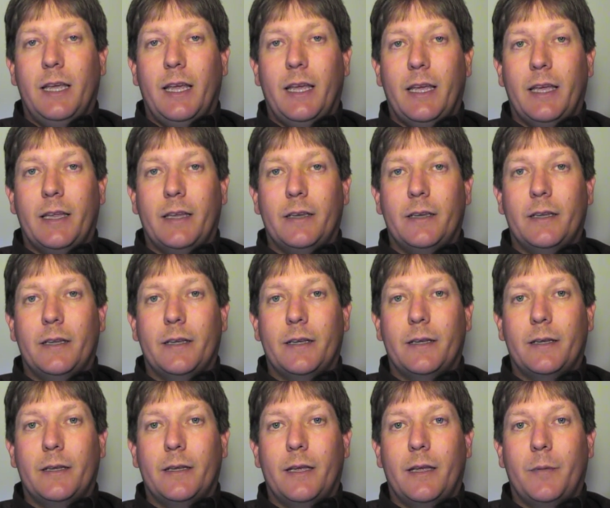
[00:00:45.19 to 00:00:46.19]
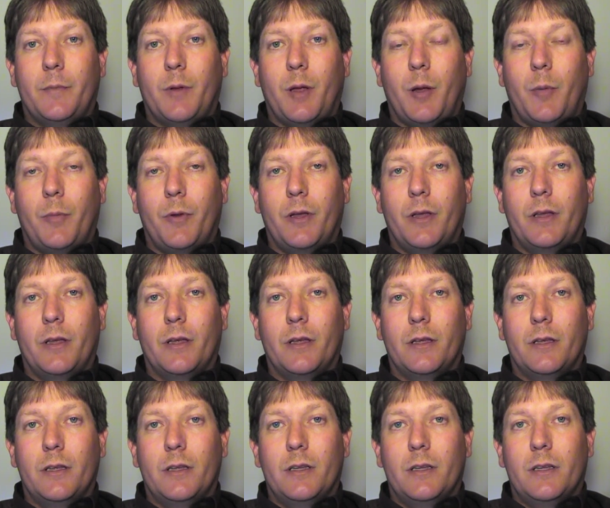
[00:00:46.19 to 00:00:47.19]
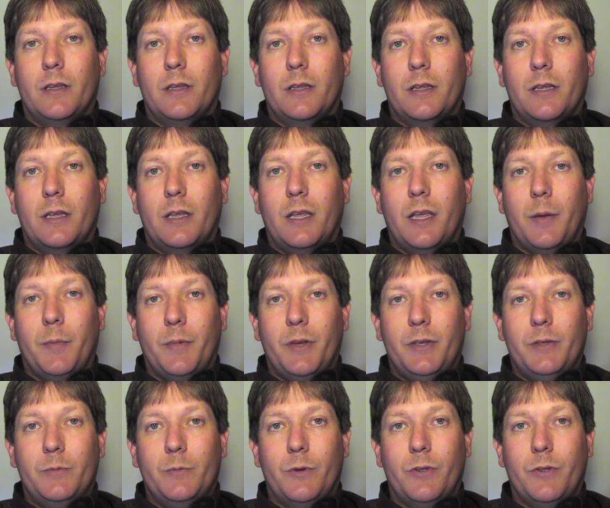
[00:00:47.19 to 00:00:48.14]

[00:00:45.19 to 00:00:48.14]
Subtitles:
and I'm helping companies